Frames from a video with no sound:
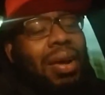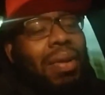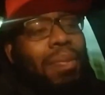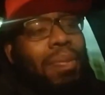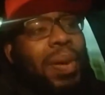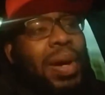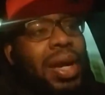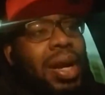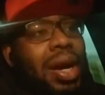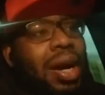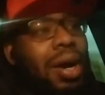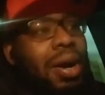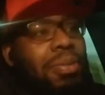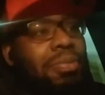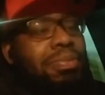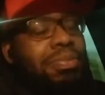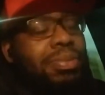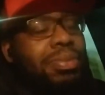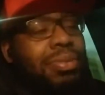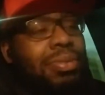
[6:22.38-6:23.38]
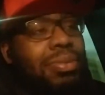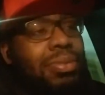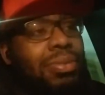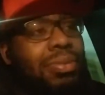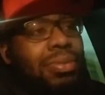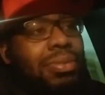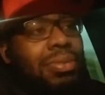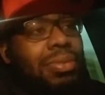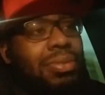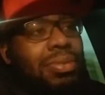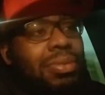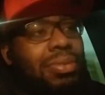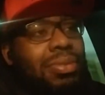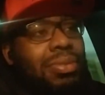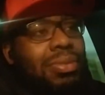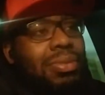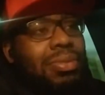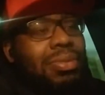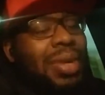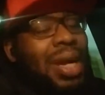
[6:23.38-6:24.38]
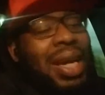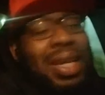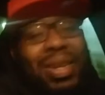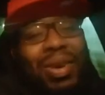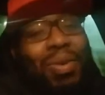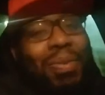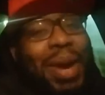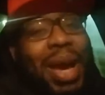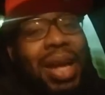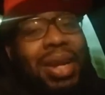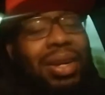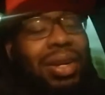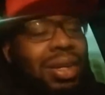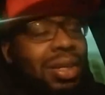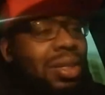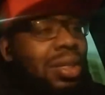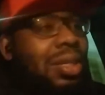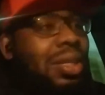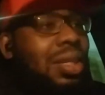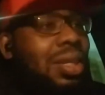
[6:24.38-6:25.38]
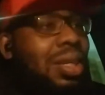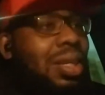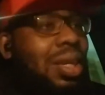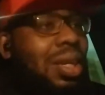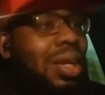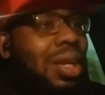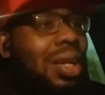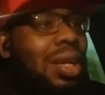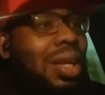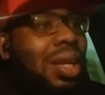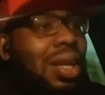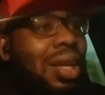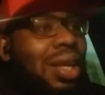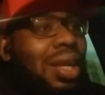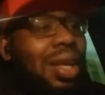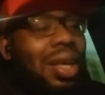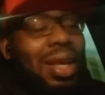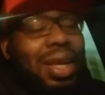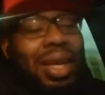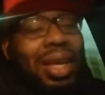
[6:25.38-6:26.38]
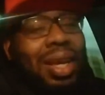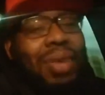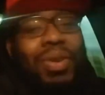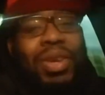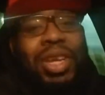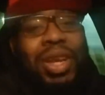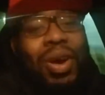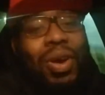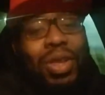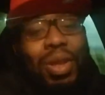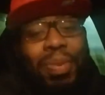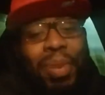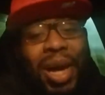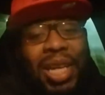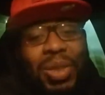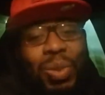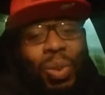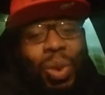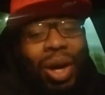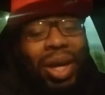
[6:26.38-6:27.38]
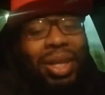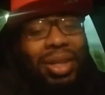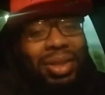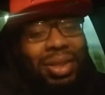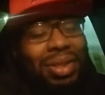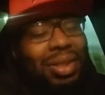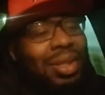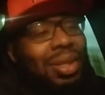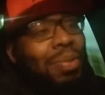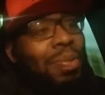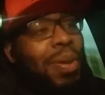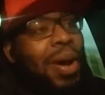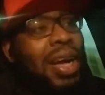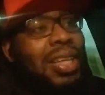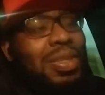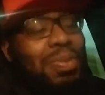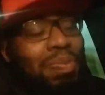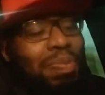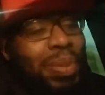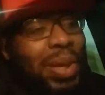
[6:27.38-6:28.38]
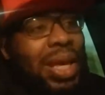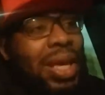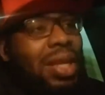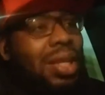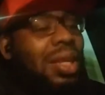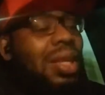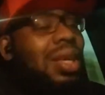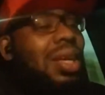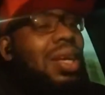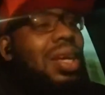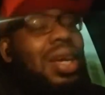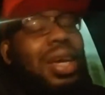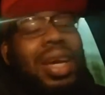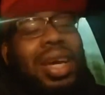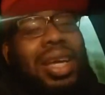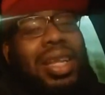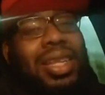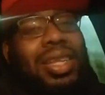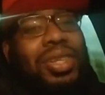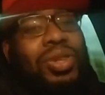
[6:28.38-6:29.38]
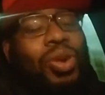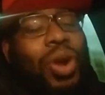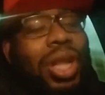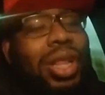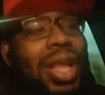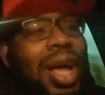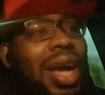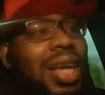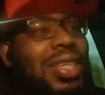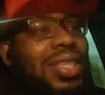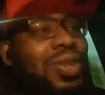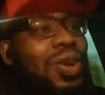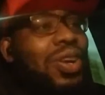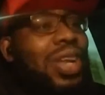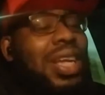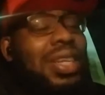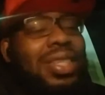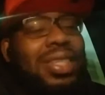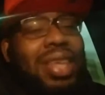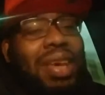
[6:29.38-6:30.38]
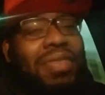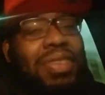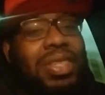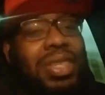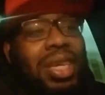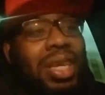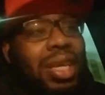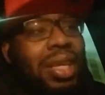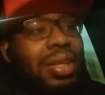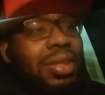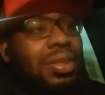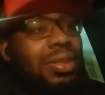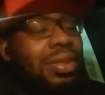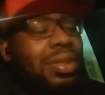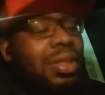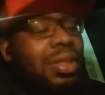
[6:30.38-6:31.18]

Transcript: But um it don't matter. It really don't. The Bucs won. The Bucs beat Detroit Lions 38 to 17.